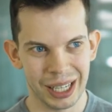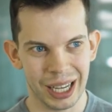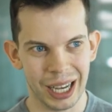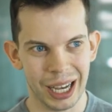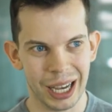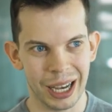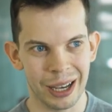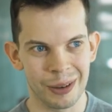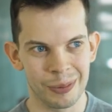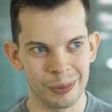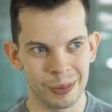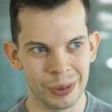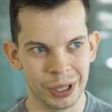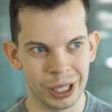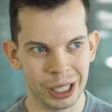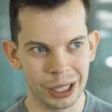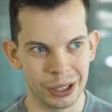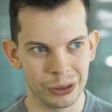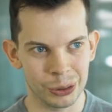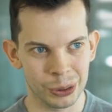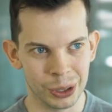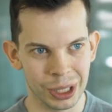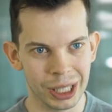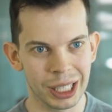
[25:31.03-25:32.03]
I'm
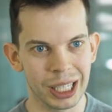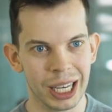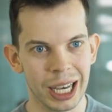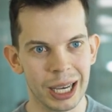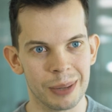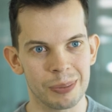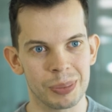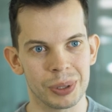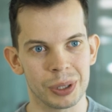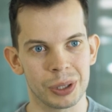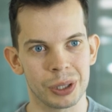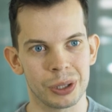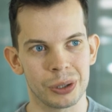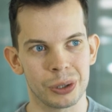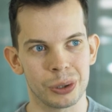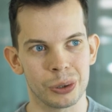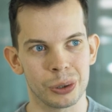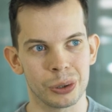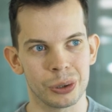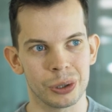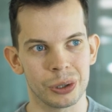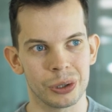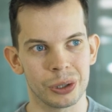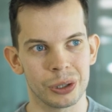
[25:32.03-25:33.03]
really happy
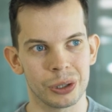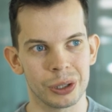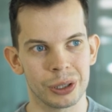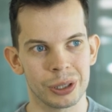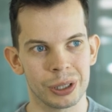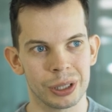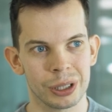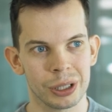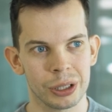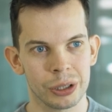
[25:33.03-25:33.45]
to